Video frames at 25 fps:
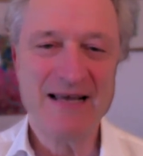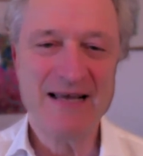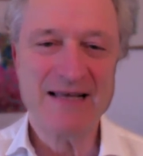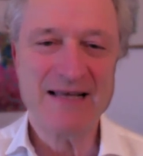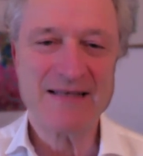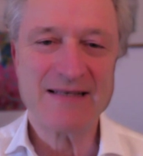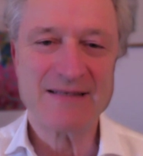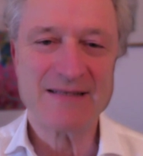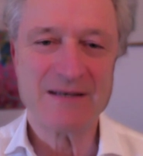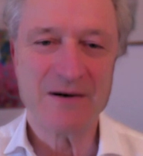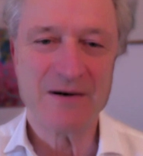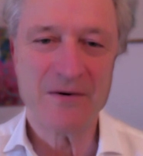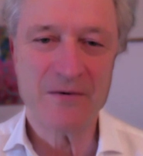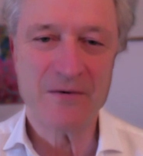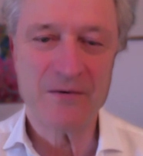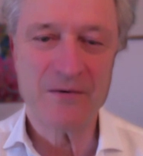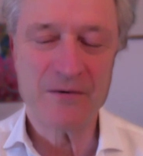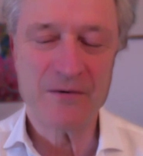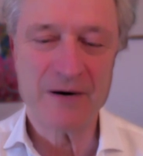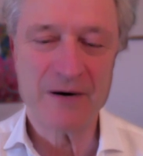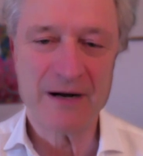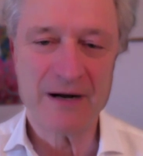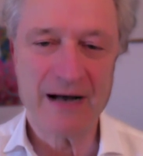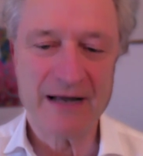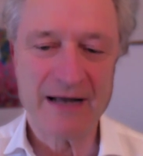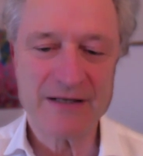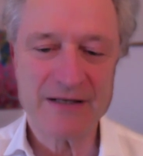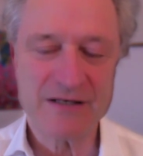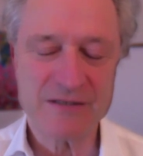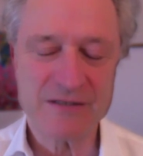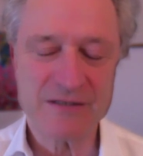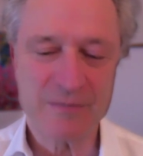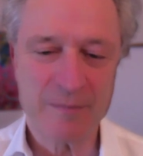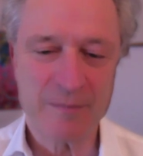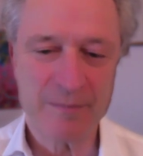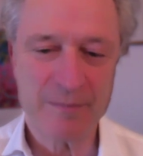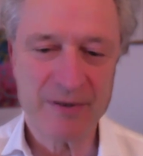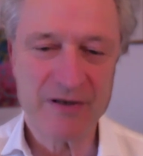So
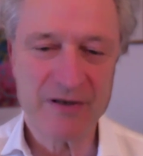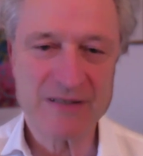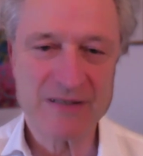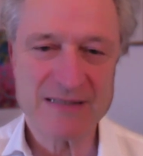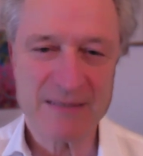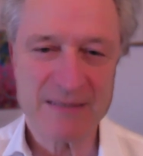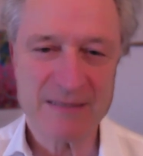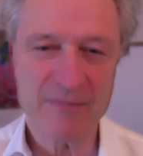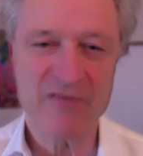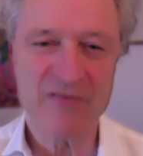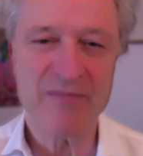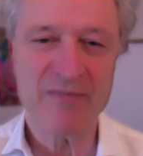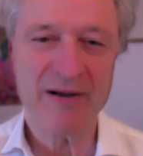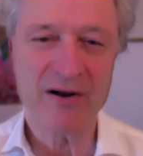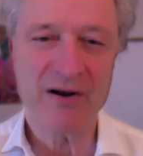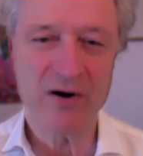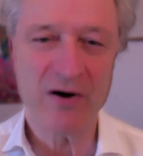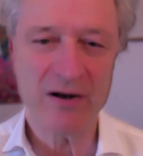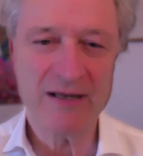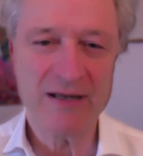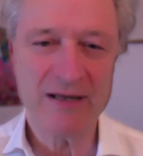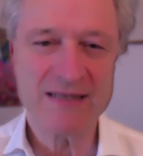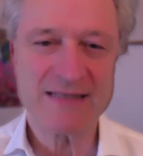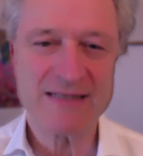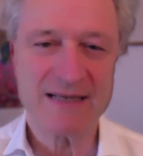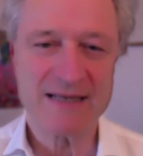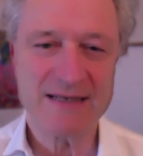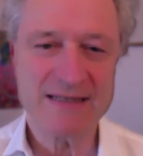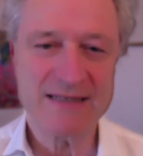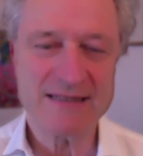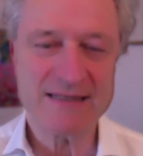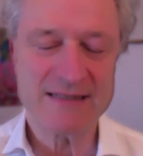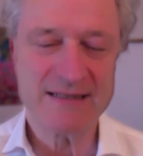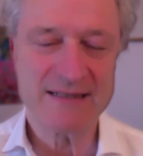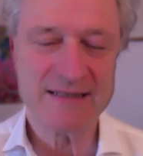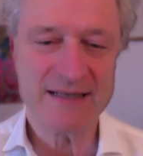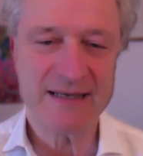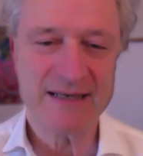because some of my colleagues are
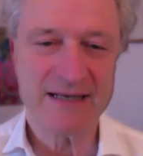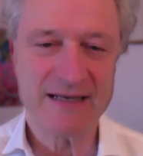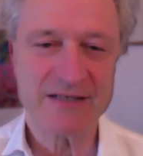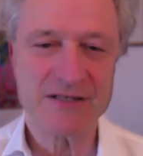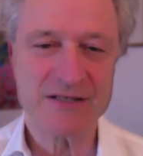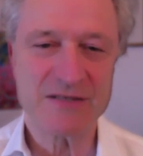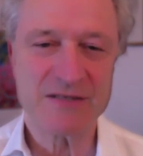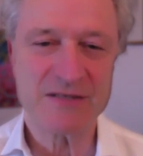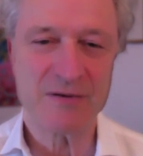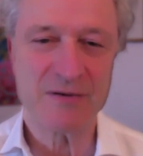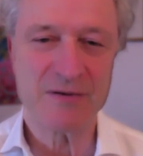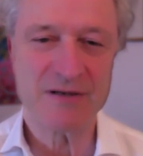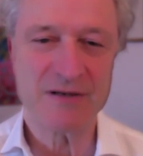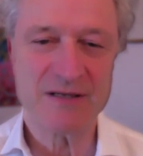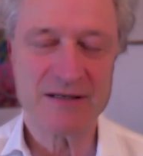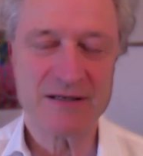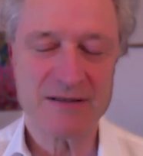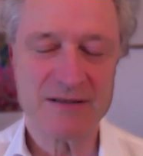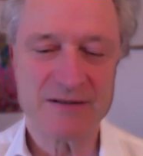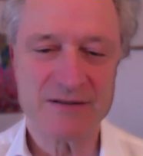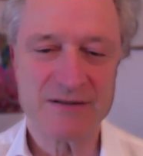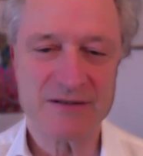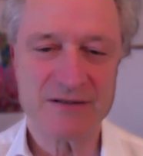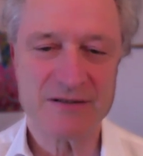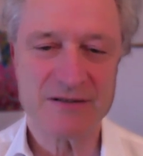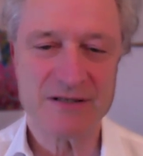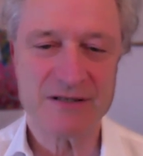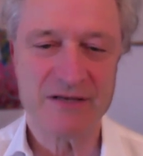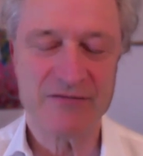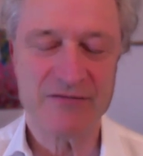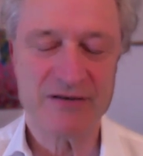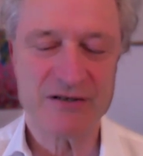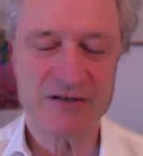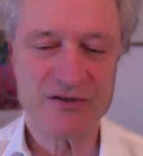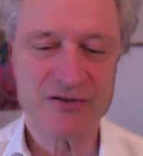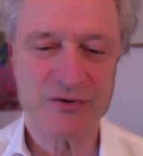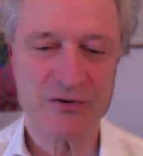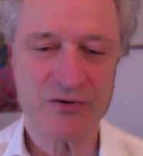listening, I just want to just give
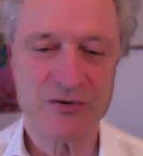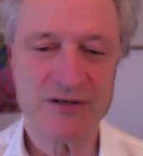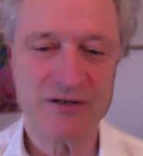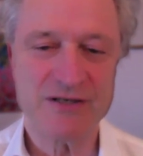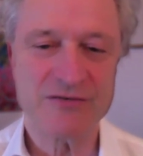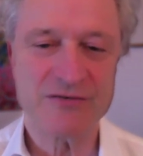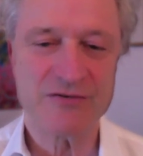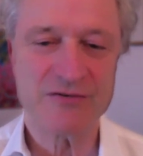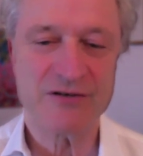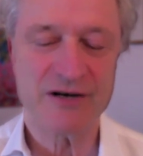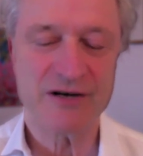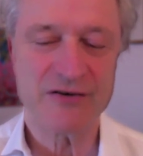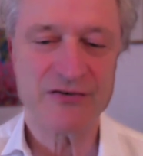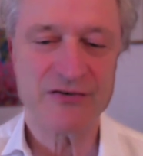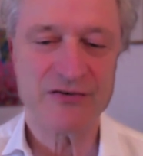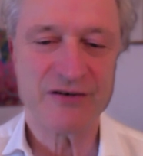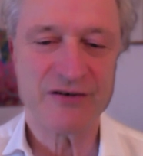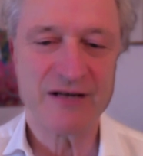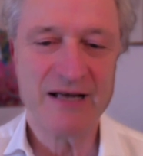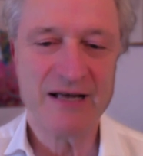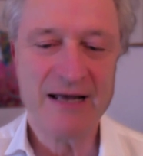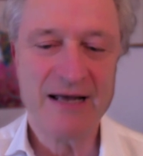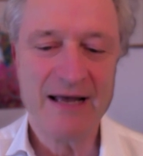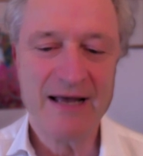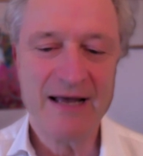a short introduction.